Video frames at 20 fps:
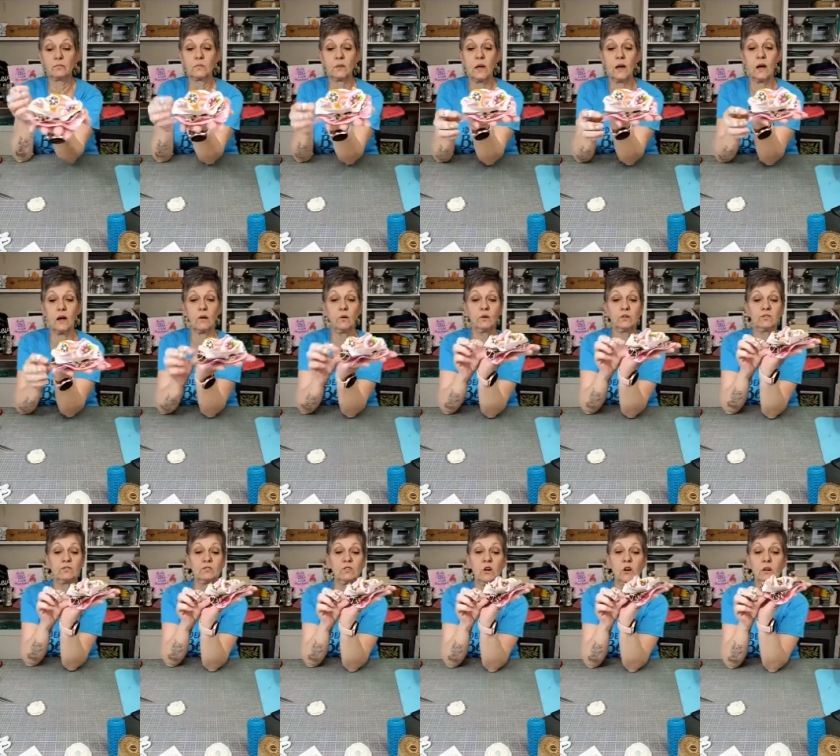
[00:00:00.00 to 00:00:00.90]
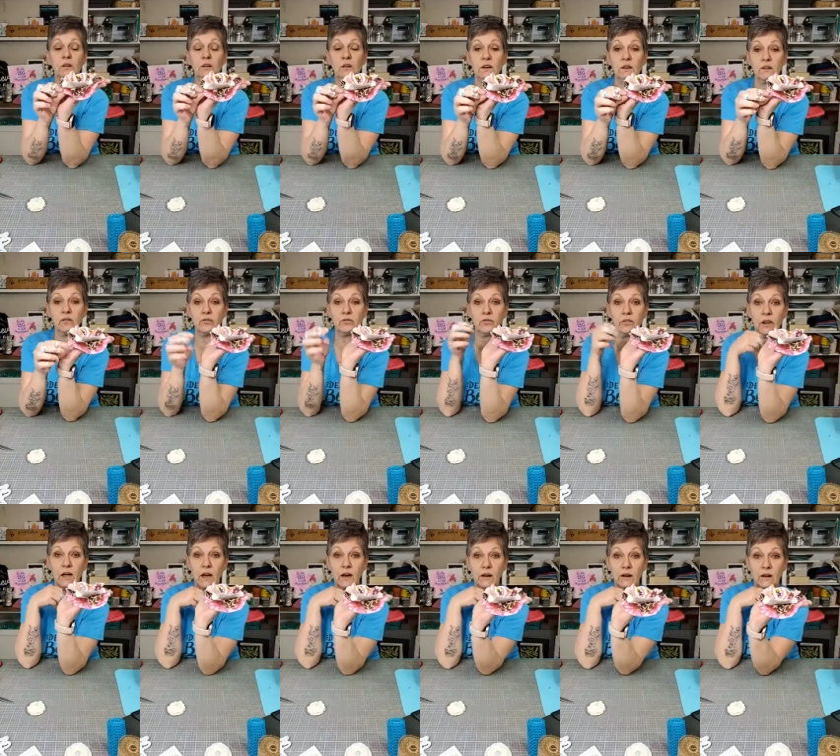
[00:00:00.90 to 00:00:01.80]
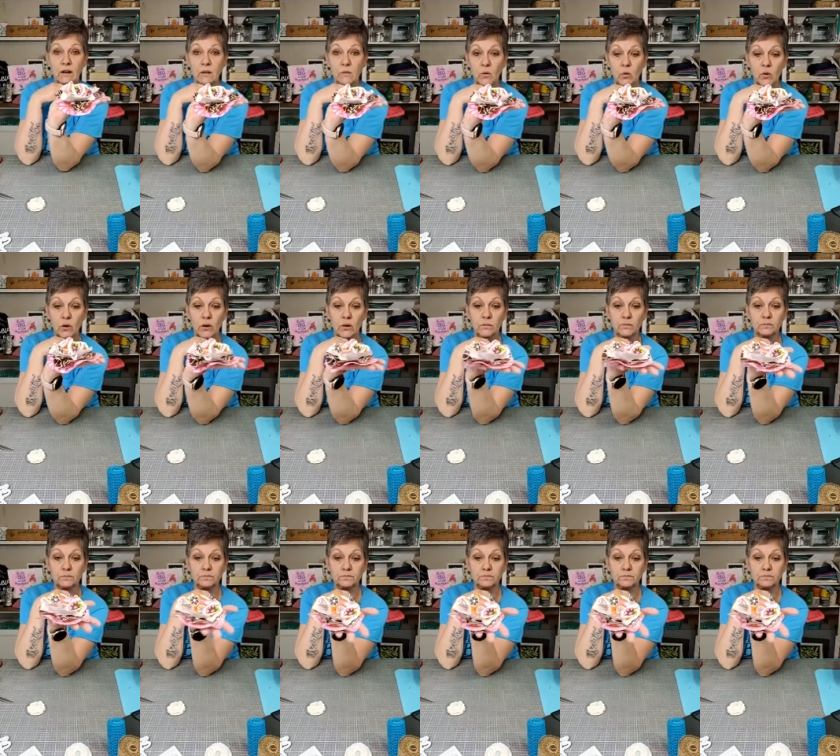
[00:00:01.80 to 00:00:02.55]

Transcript: how it's not laying flat anymore.